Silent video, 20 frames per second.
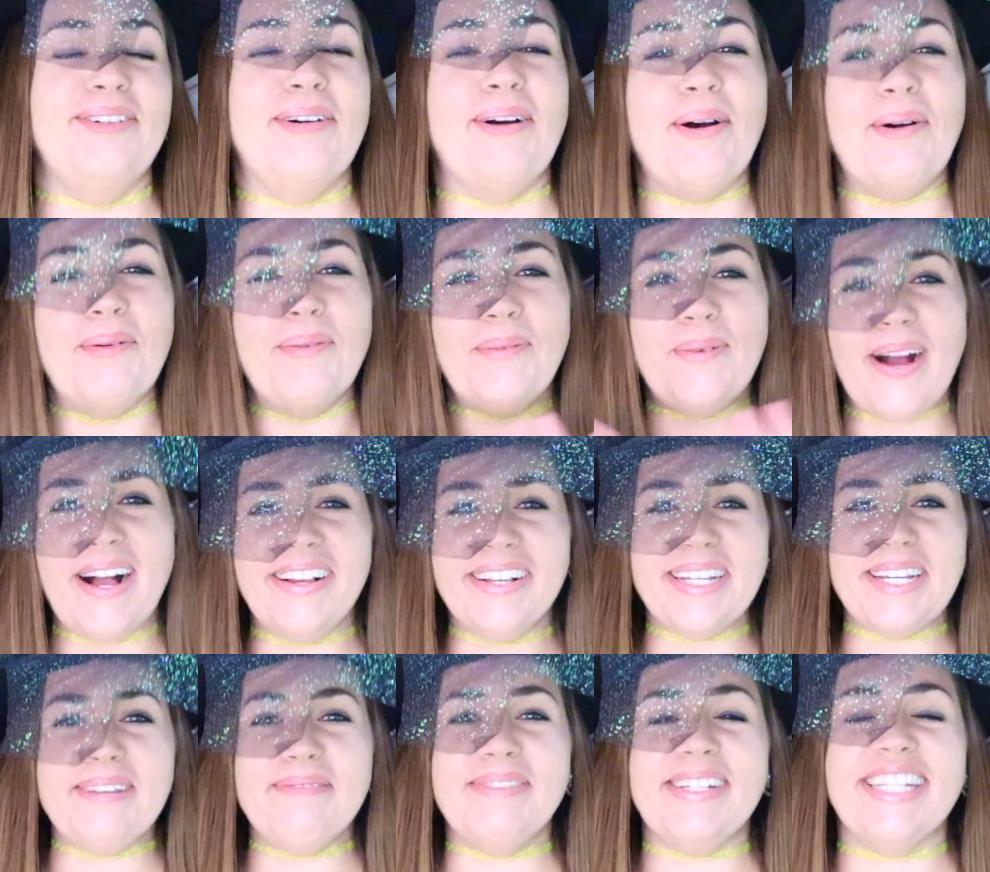
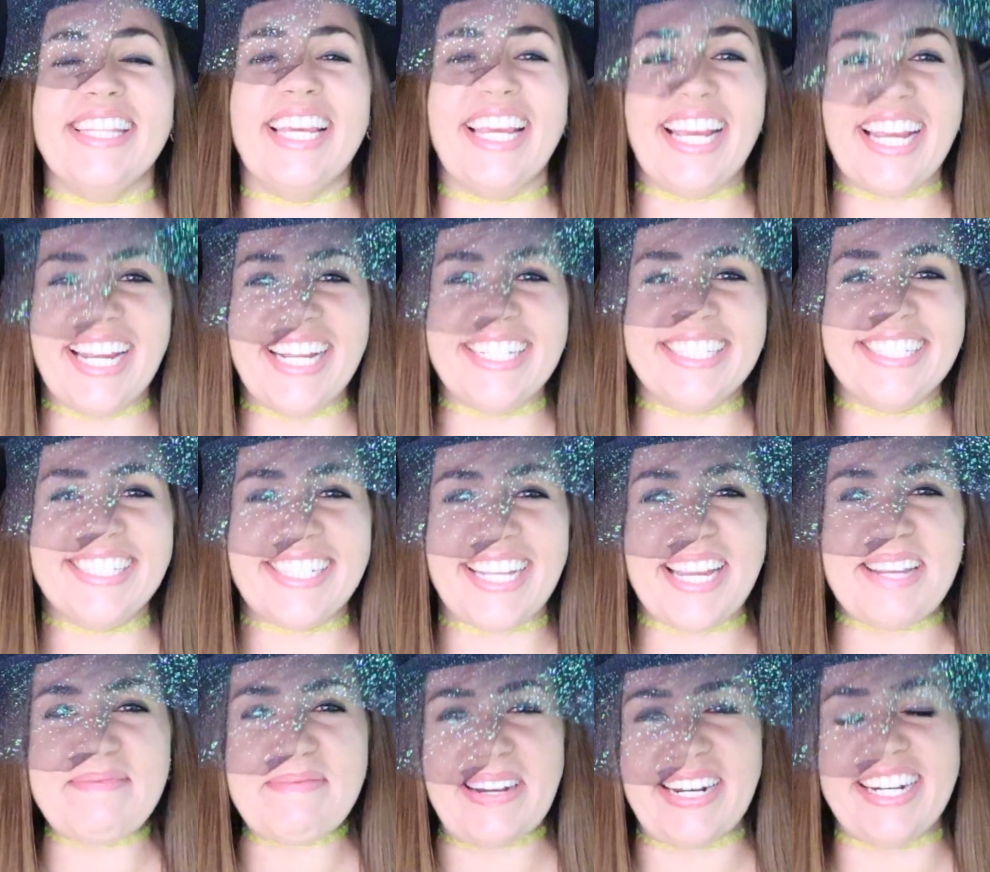Welcome to the It's
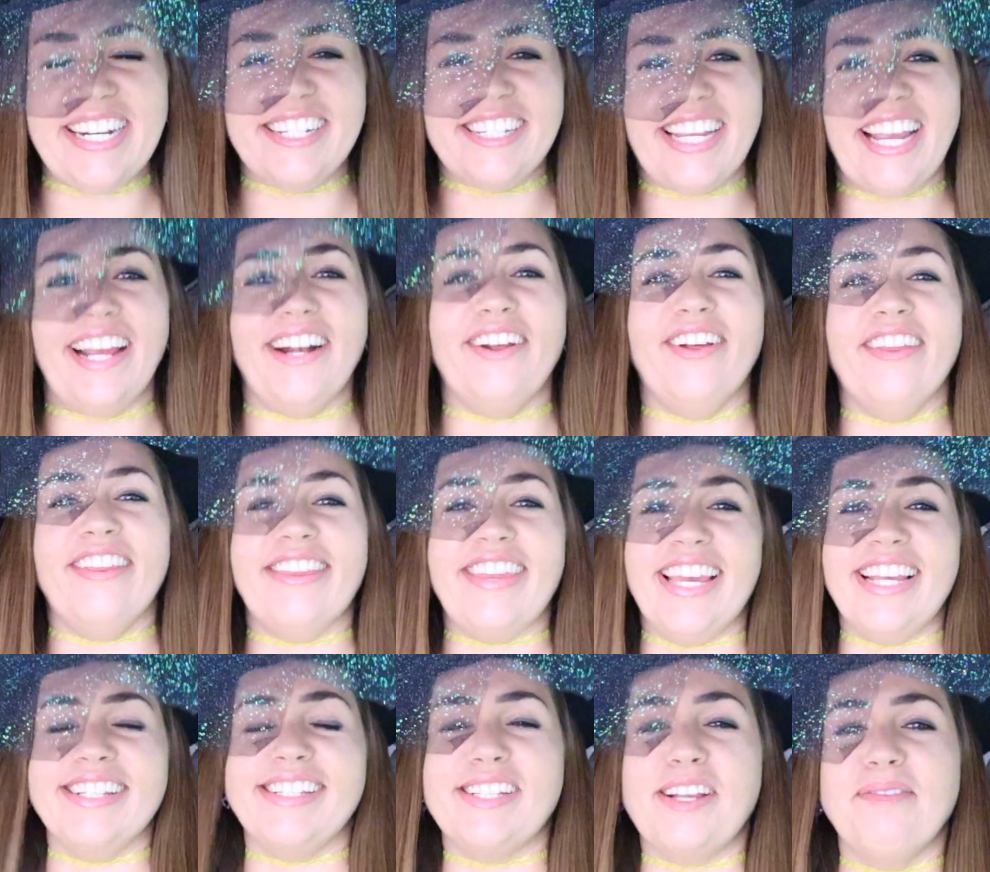Jade Bunny channel.
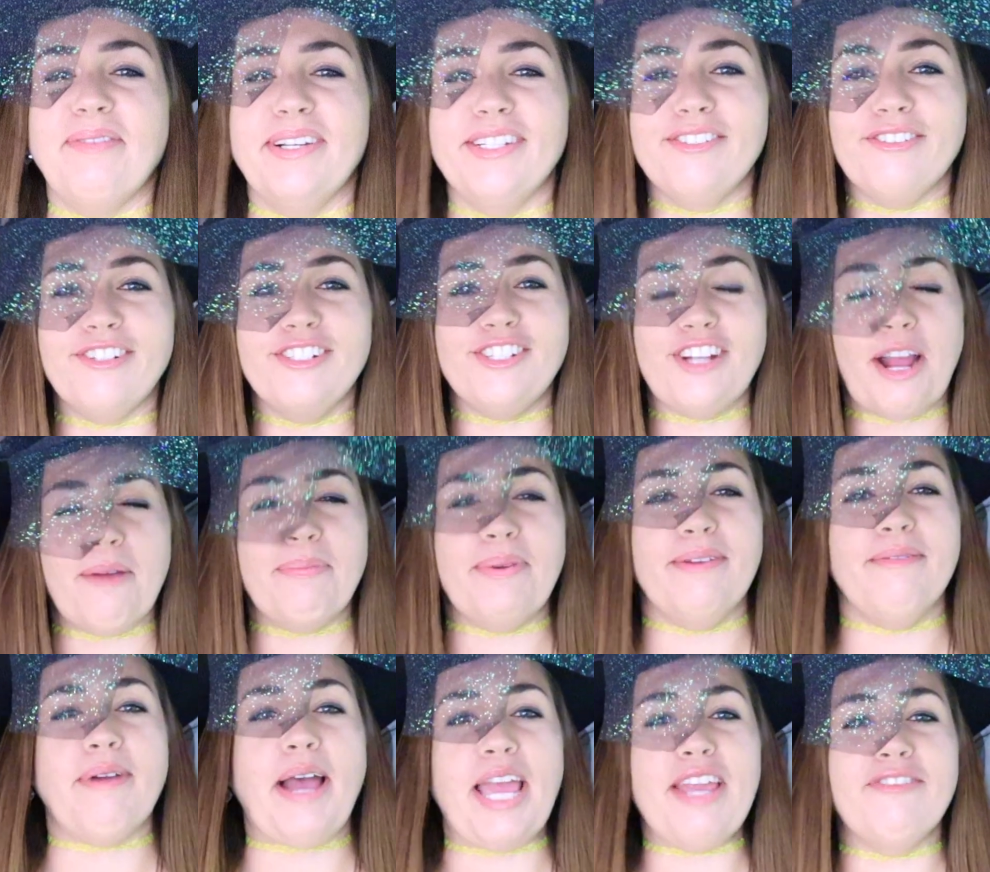Thanks so much for
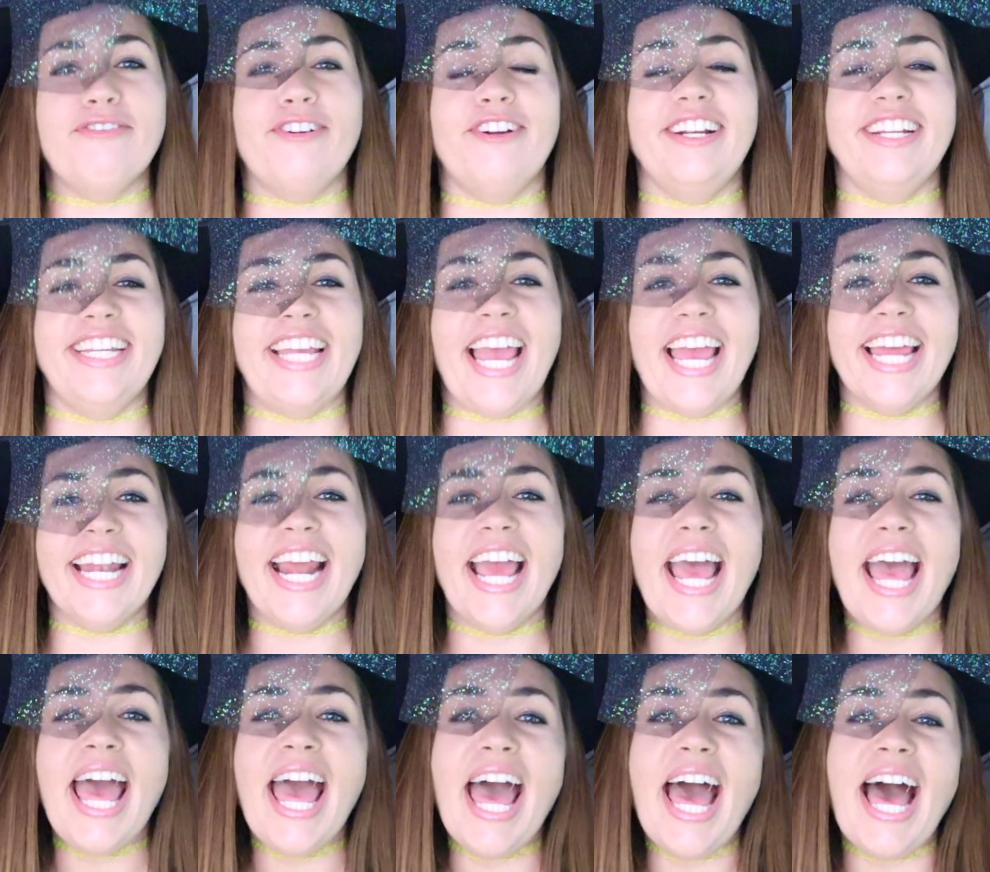dropping by for yet
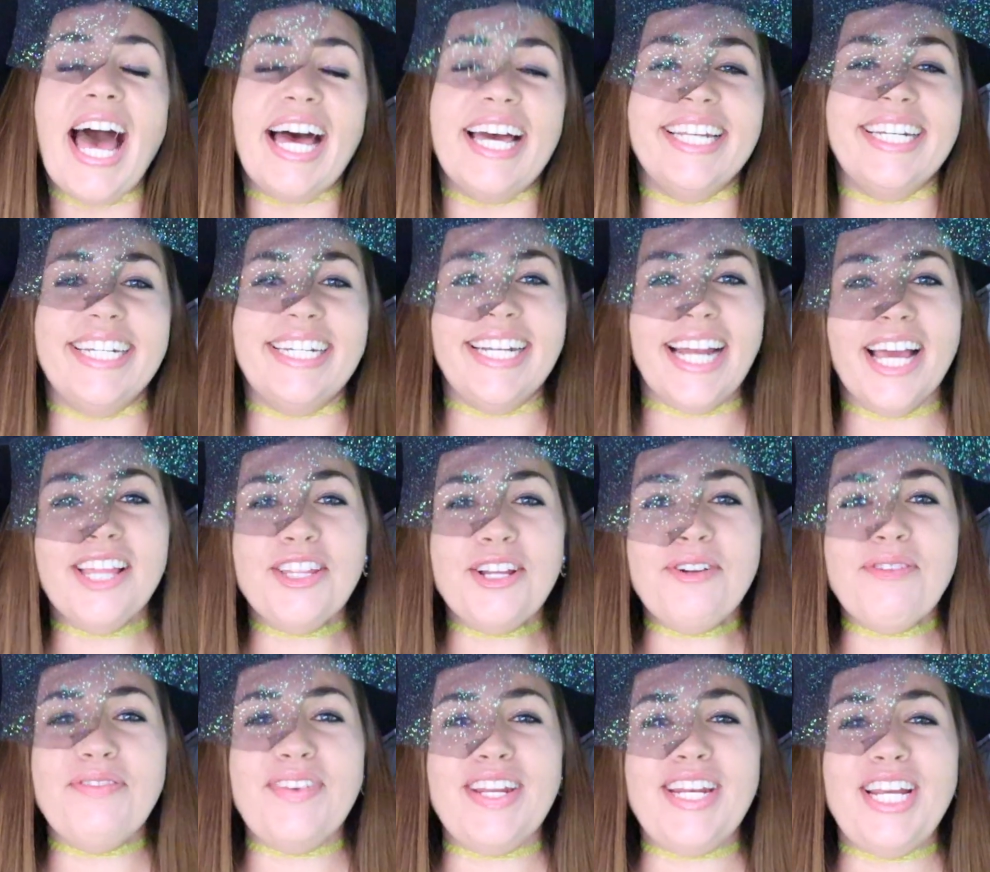
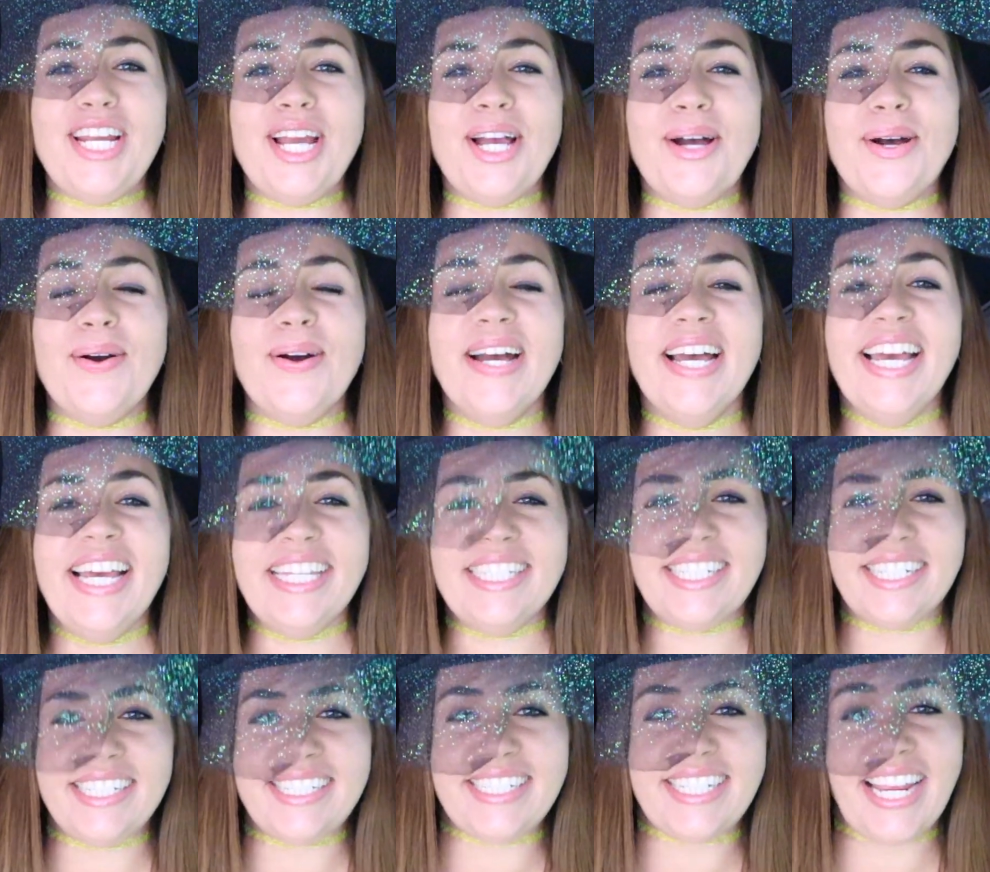another video.
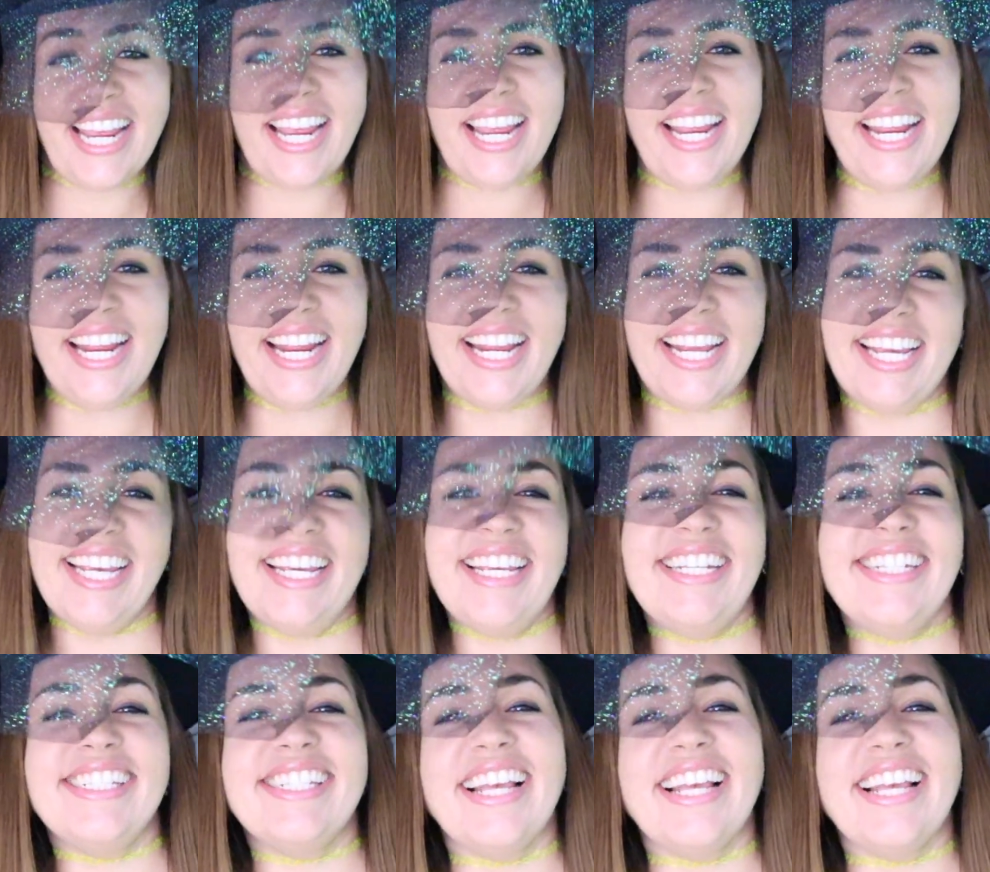Today is